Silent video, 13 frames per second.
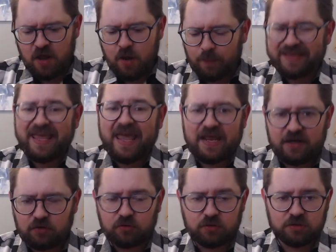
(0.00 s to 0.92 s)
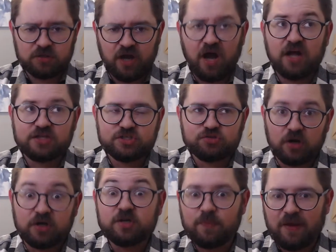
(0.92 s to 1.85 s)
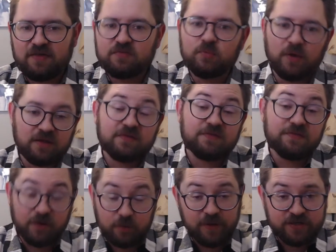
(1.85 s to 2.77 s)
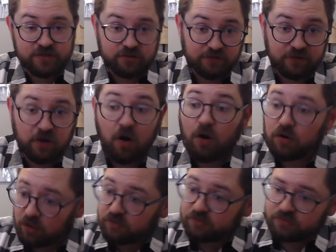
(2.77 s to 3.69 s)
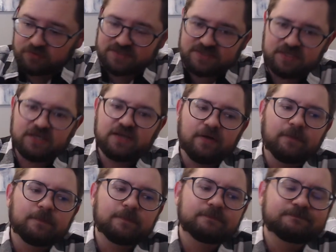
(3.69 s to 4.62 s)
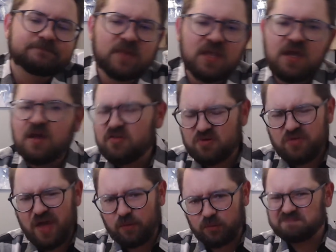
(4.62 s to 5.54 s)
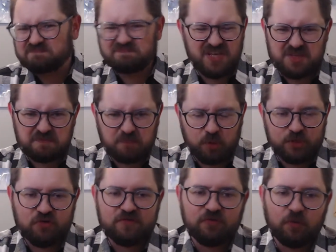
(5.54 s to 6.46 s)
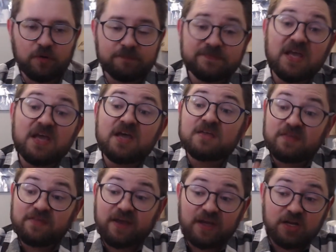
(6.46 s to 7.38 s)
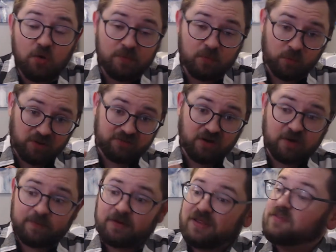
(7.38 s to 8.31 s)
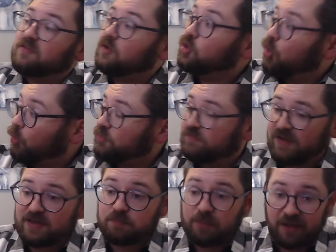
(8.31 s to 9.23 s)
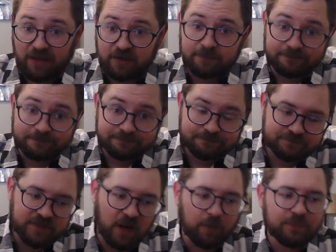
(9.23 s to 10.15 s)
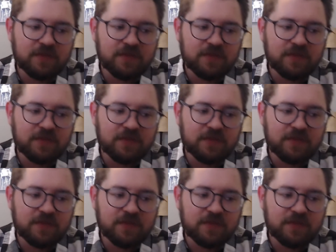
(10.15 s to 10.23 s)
mechanical or construct-based wings that are pictured in the card art you can see here. So that one is pretty straightforward. The second equipment we're going to talk about is Goldvein Pick. Now,